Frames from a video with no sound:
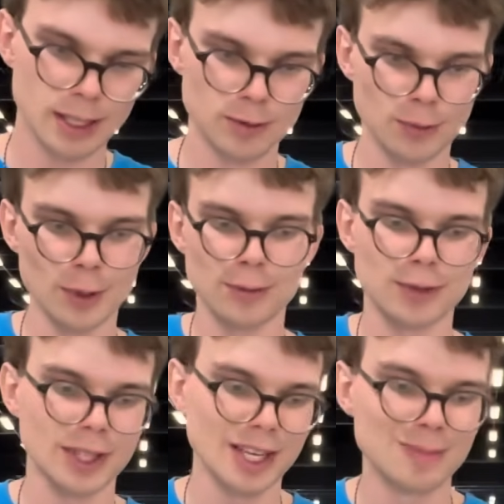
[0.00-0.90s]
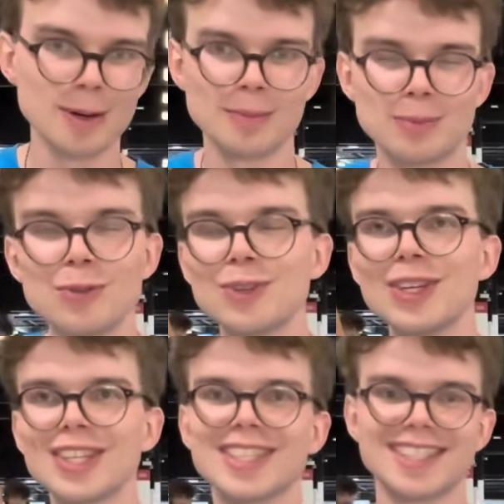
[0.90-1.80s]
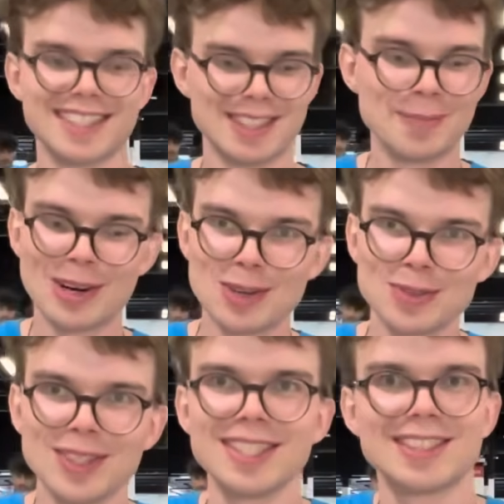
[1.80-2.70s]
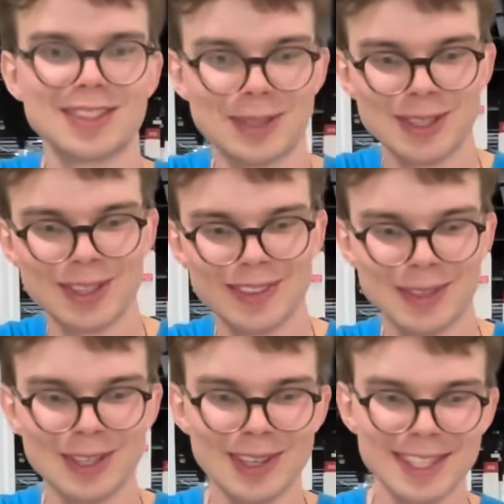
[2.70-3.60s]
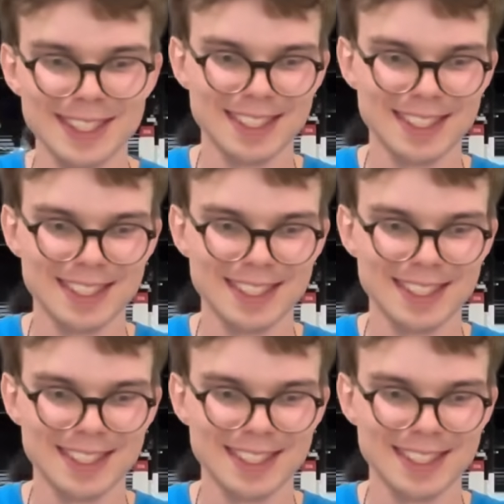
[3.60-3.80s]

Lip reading: 4 of the Buffy, Beer Luffy, or what do you want to call it?